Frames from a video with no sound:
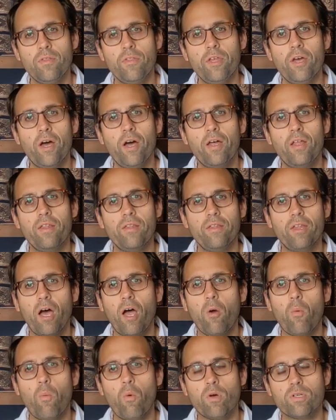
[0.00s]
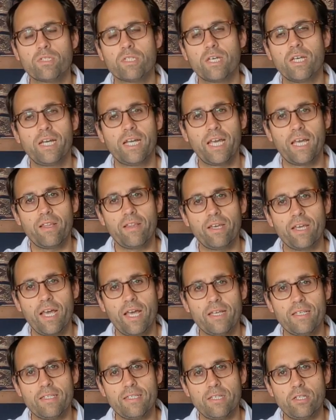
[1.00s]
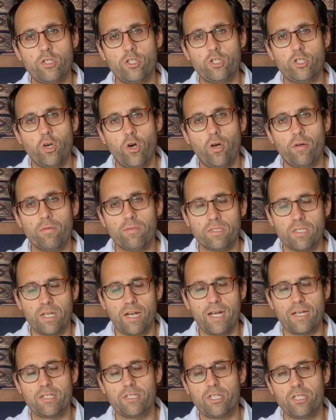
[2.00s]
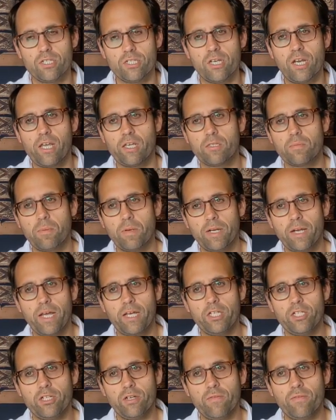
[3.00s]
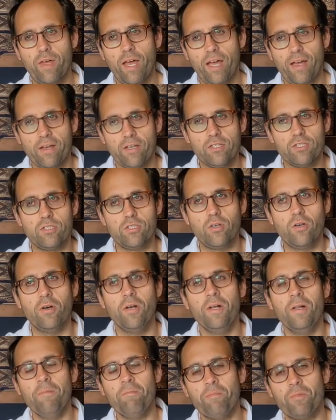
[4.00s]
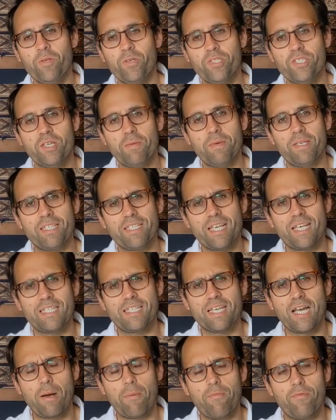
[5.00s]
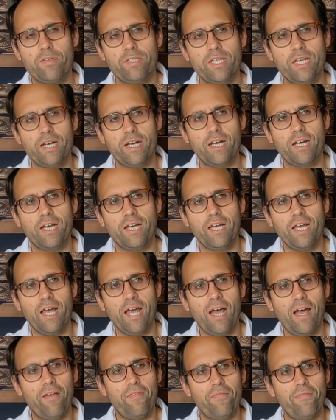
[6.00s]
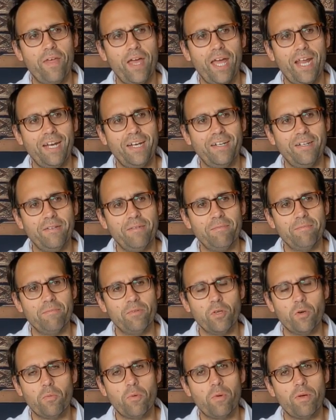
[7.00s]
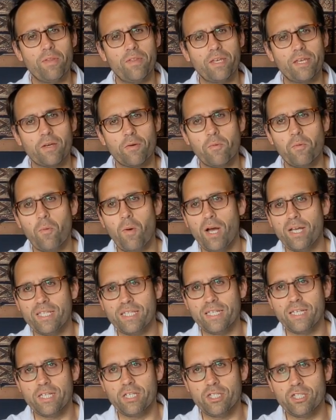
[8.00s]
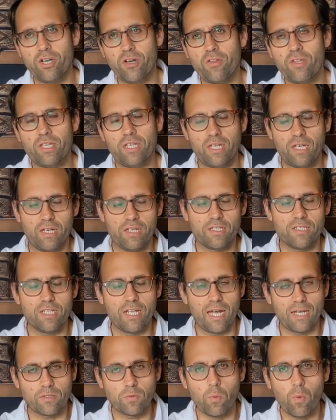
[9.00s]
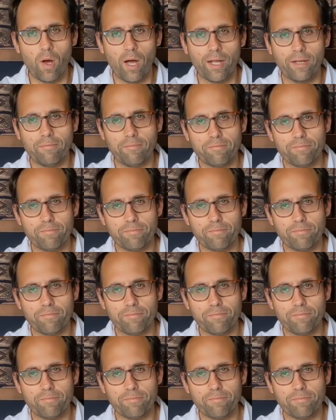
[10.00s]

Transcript: that I wasn't going to get the guests in shot. So that's just an explanation of that, because you you see me setting up for dinner and then you're probably thinking, well, why didn't he show the dinner? So that's why.